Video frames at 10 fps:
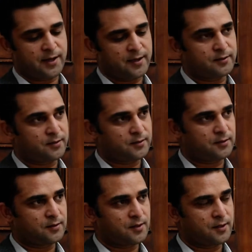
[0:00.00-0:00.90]

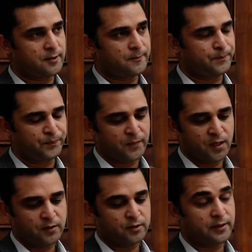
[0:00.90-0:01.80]
access
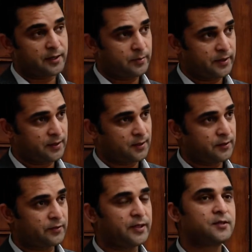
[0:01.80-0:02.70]
to that
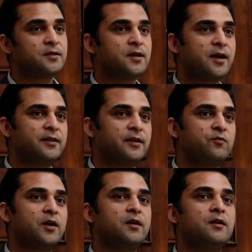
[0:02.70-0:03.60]
particular region. And then
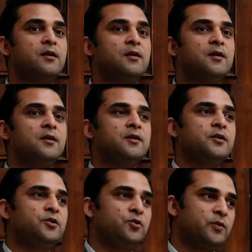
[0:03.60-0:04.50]
when
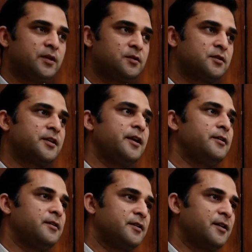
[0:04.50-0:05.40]
UN
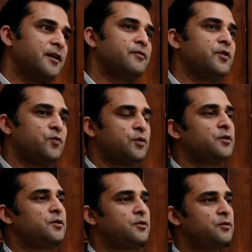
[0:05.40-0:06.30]
stated that we
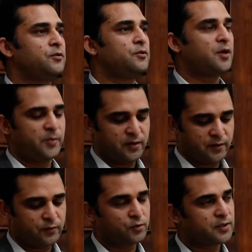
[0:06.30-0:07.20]
want to, I mean,
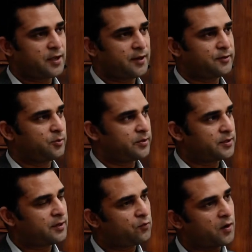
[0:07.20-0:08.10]
of course they had to
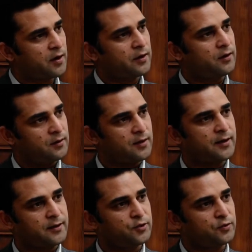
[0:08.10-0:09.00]
present why that
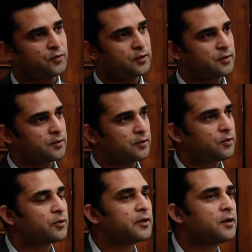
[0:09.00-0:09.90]
NGO wanted to
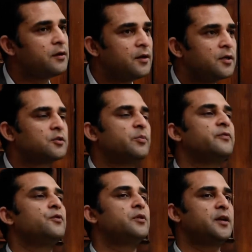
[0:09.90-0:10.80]
go there. So
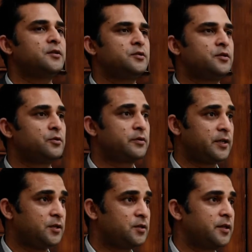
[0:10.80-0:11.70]
before the NGO
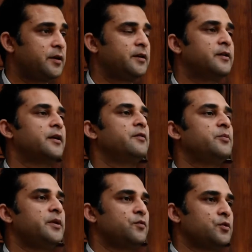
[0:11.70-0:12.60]
reached there, the
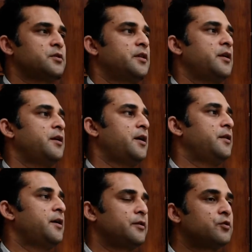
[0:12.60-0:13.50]
government was there
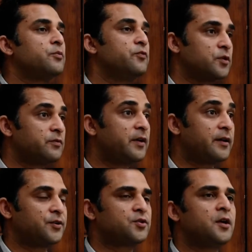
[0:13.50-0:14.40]
and that group was
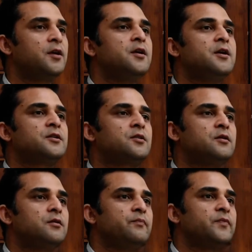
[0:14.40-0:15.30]
vanished.
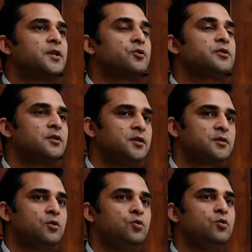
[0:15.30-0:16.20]
So the question is,
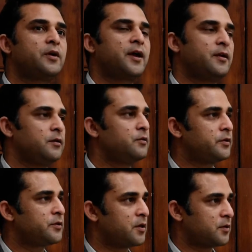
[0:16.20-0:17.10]
who can you
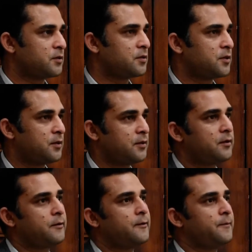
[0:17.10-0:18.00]
trust
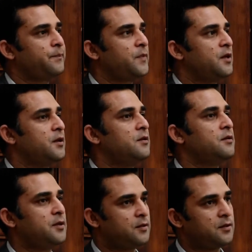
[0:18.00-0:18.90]

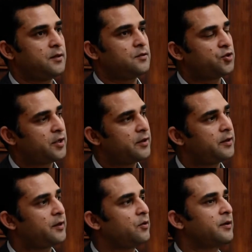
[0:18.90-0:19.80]
in
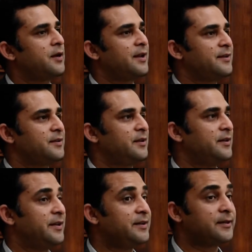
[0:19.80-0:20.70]
sharing or collecting
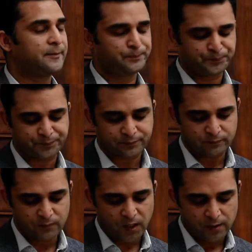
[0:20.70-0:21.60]
data?
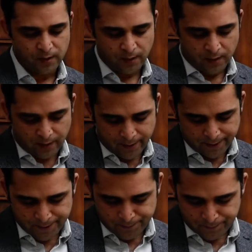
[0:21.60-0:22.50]

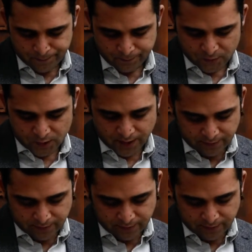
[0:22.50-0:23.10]
So